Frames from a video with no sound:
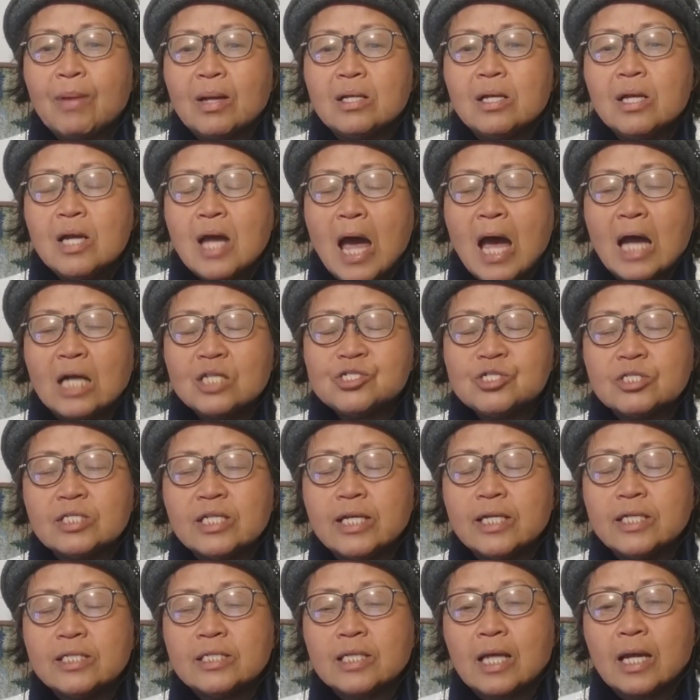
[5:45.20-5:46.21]
but
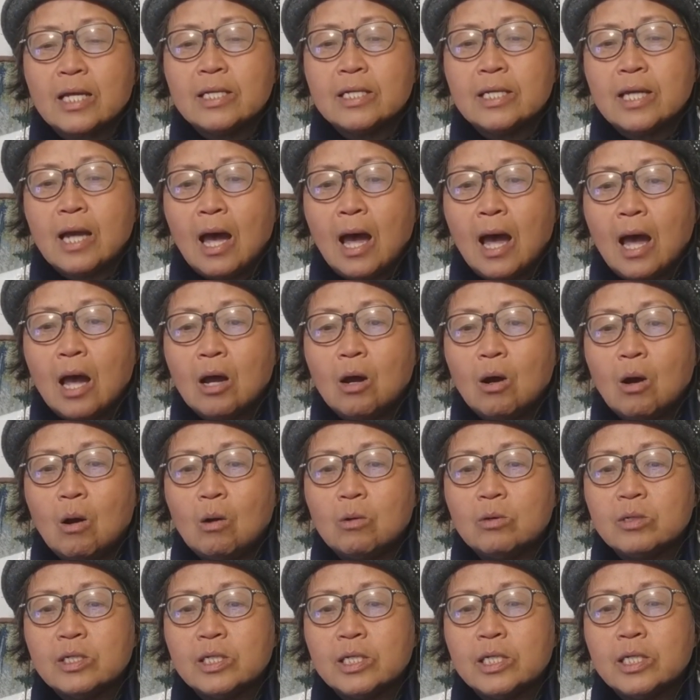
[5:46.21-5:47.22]
actually they are
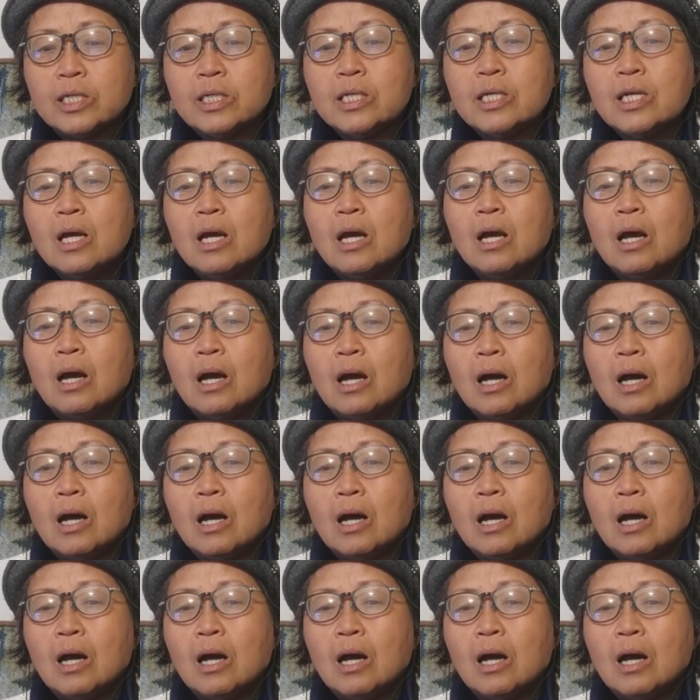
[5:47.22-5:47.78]
only